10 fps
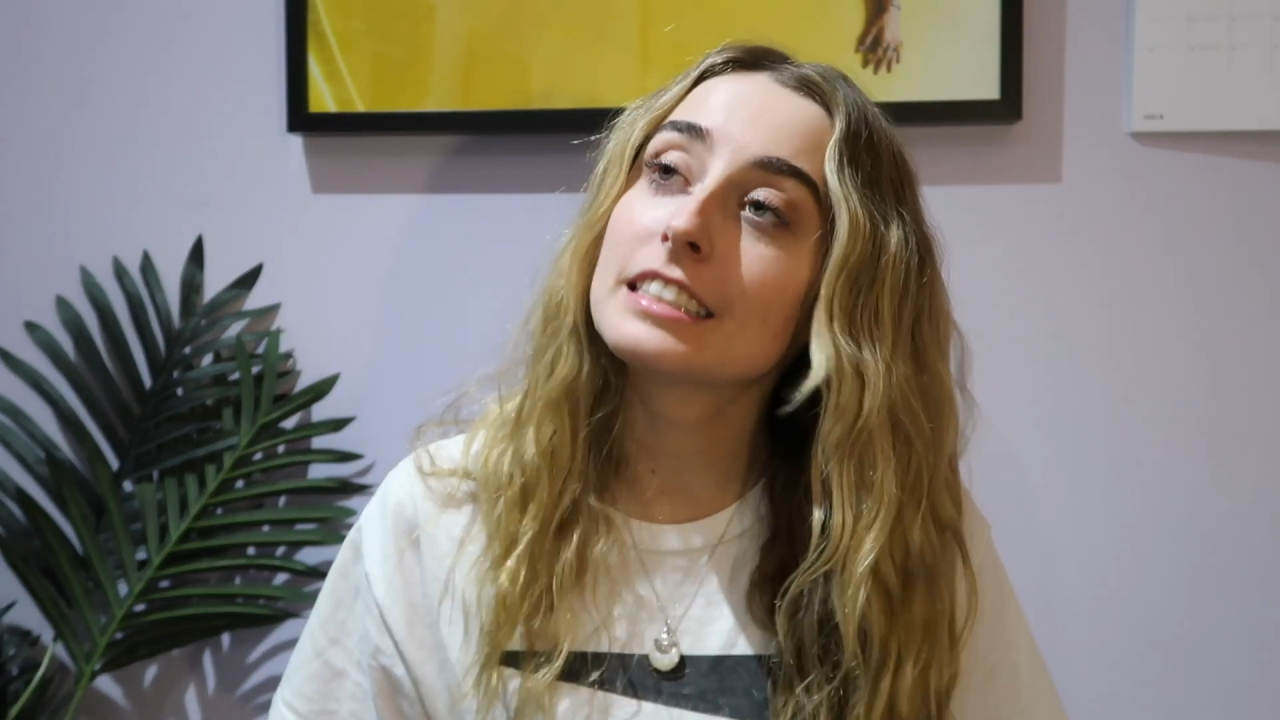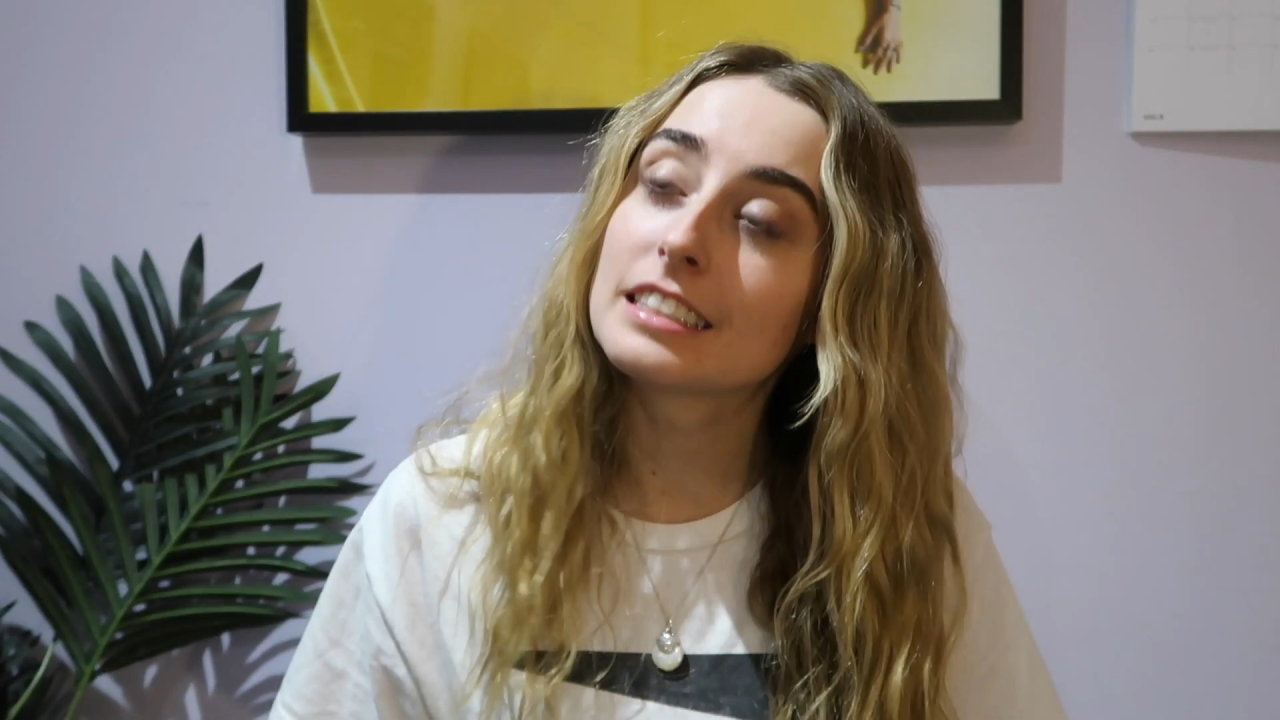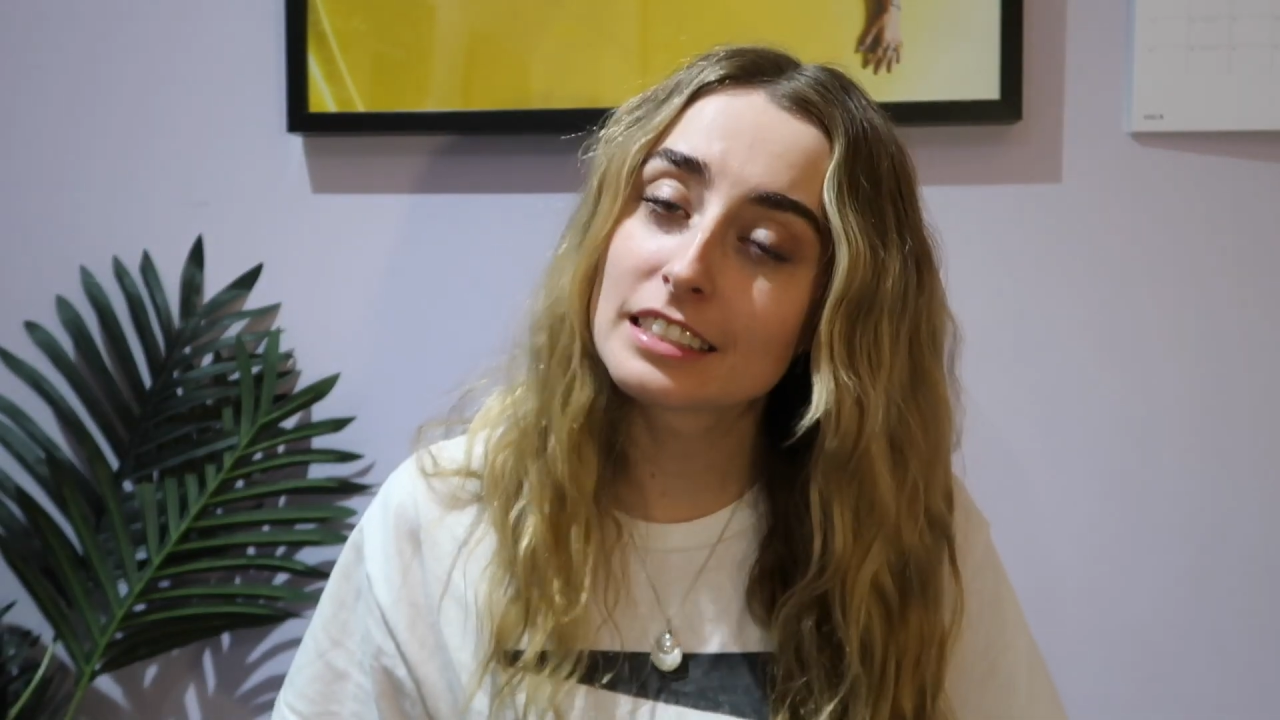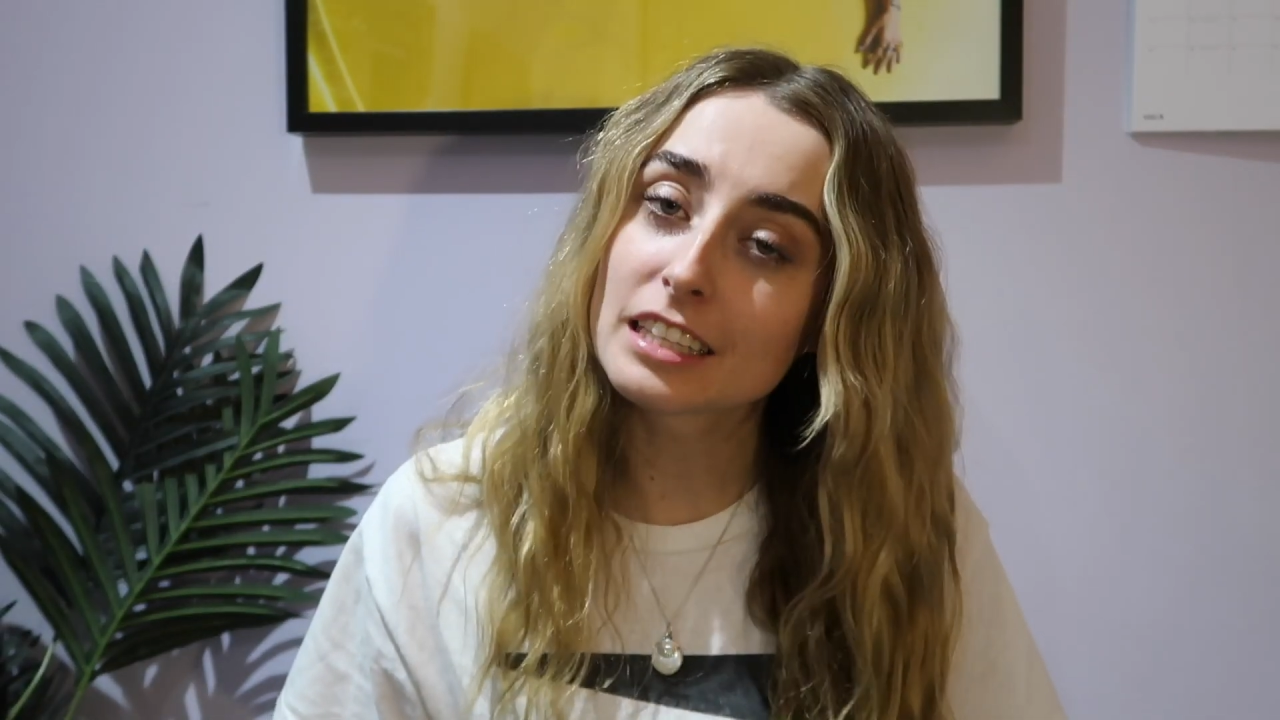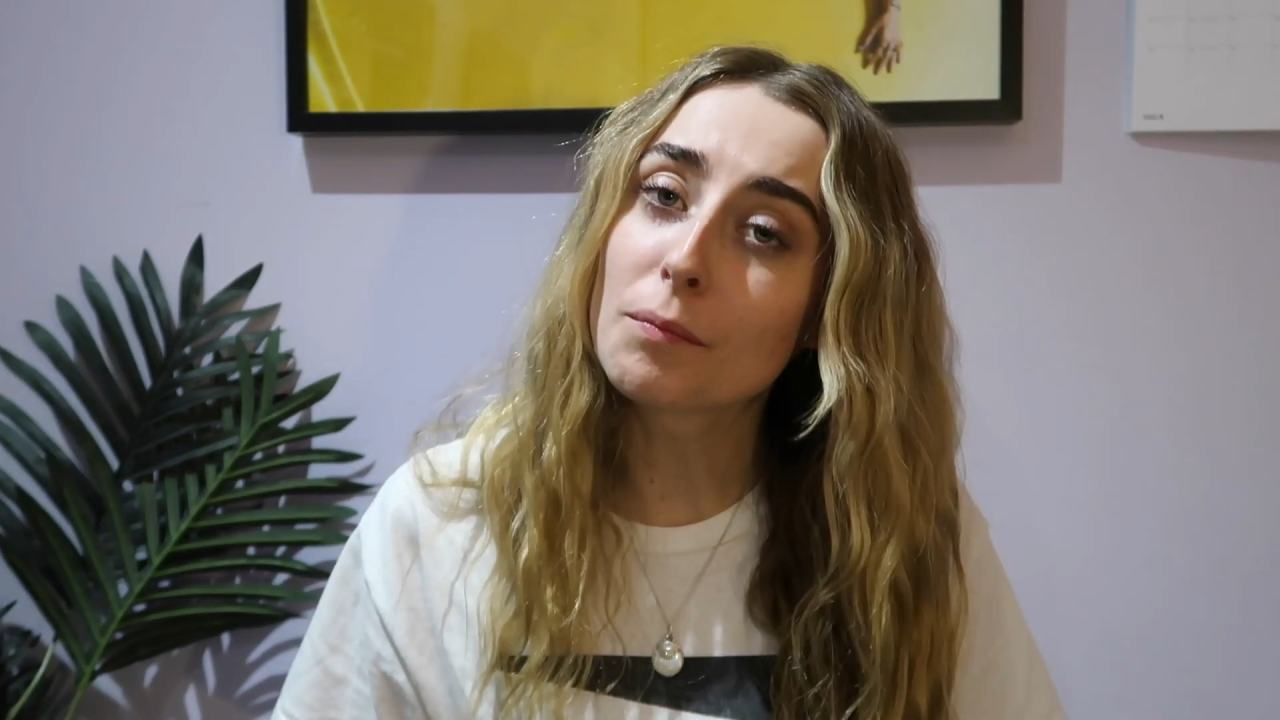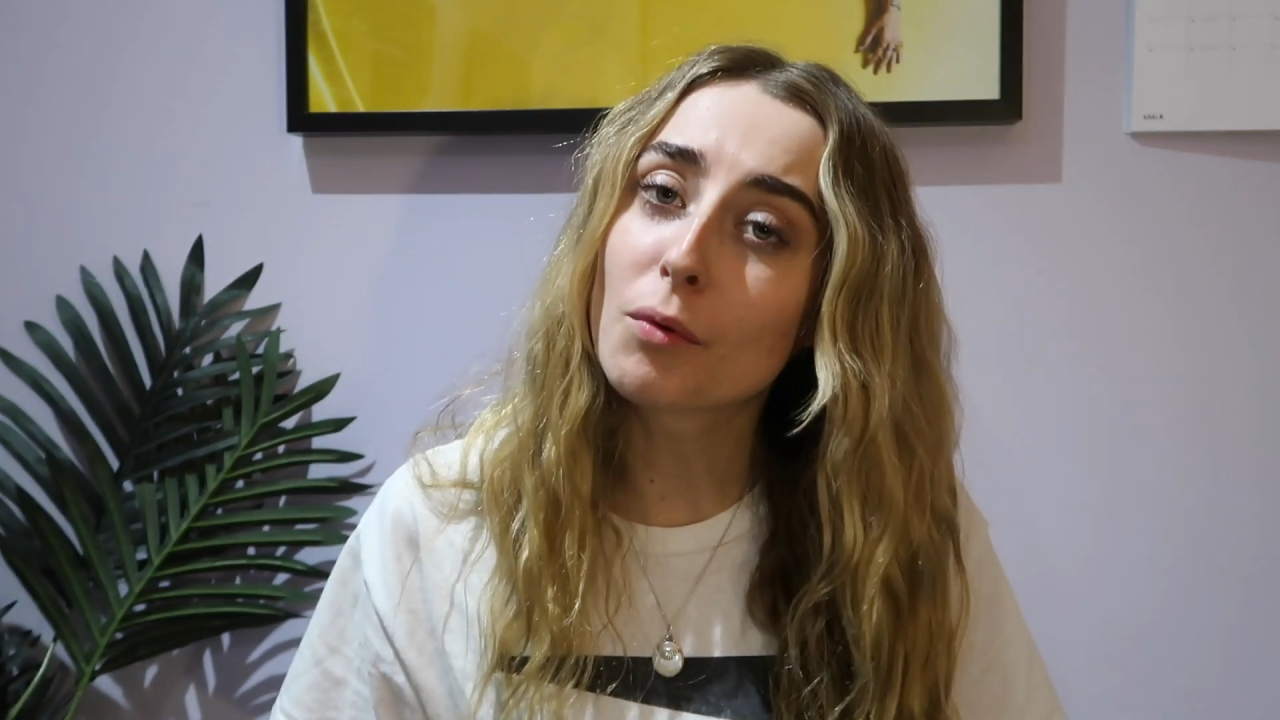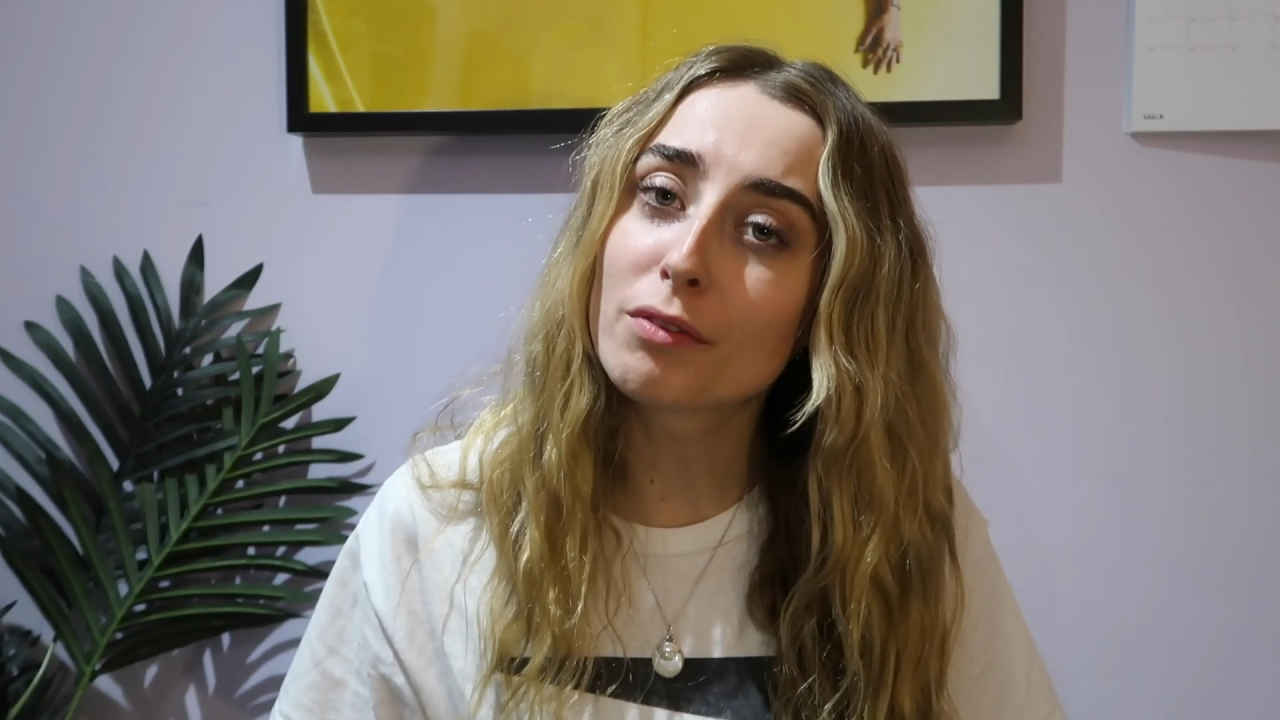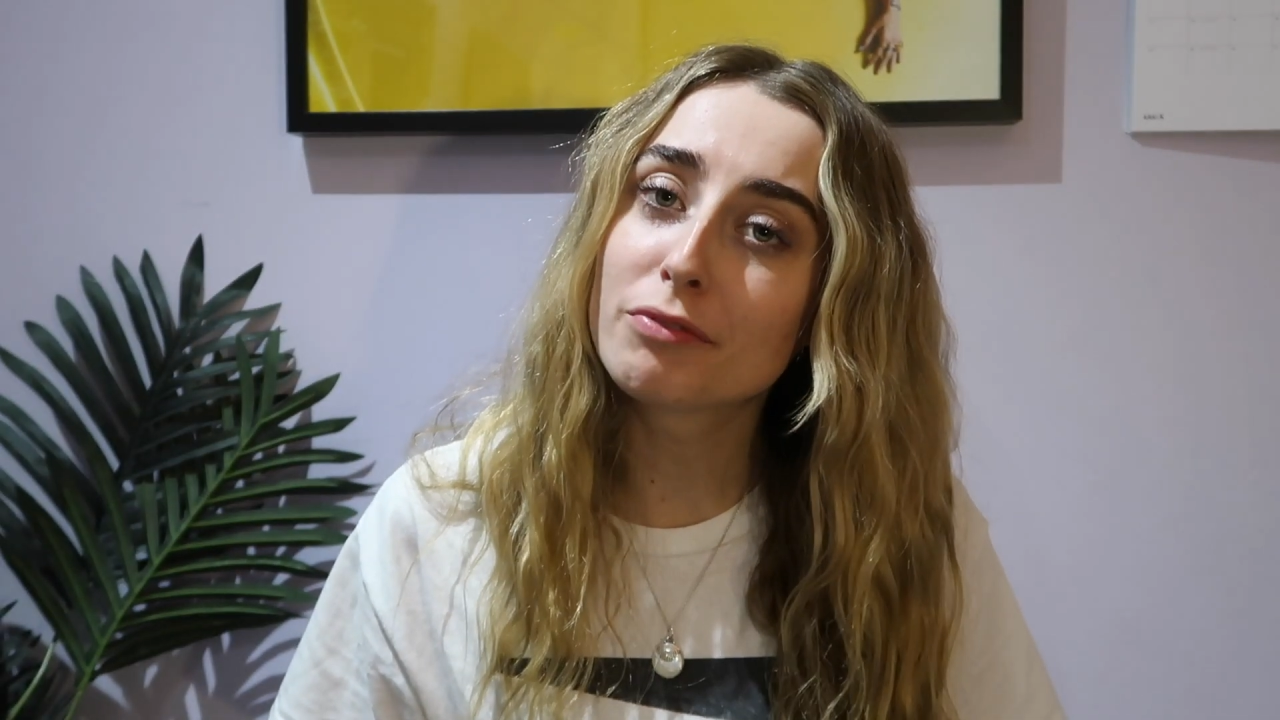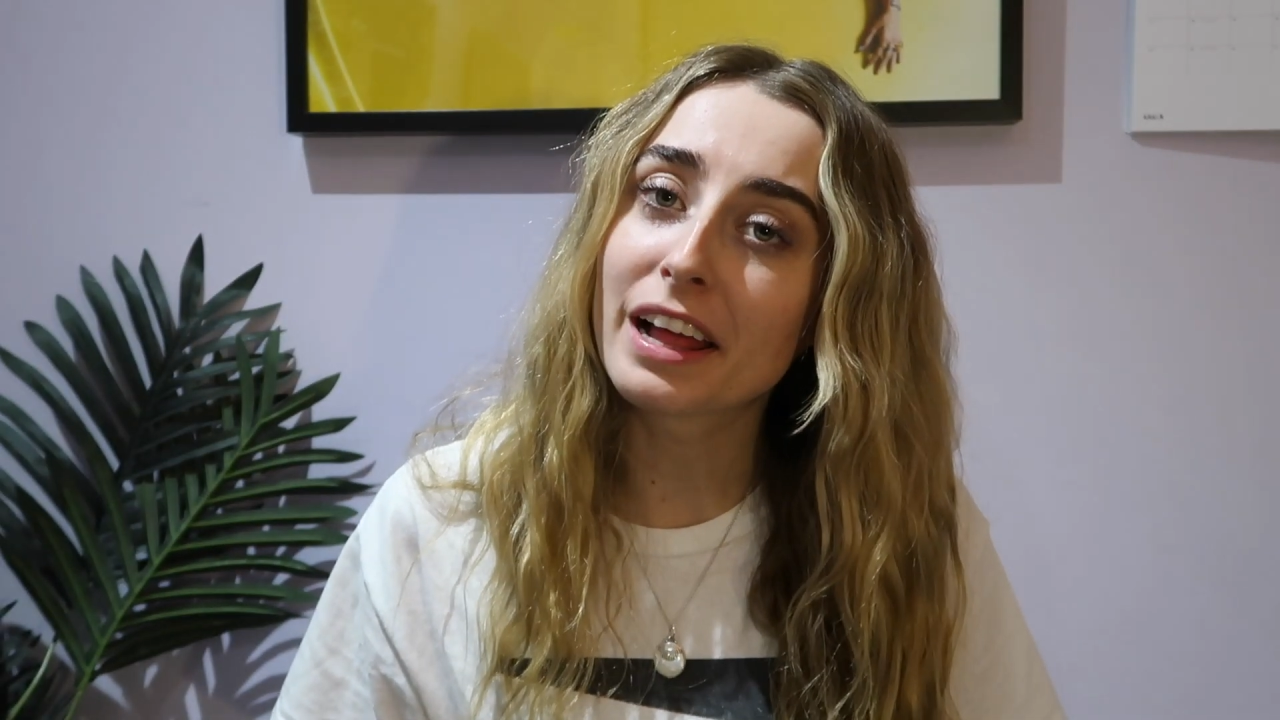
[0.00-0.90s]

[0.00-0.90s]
somewhat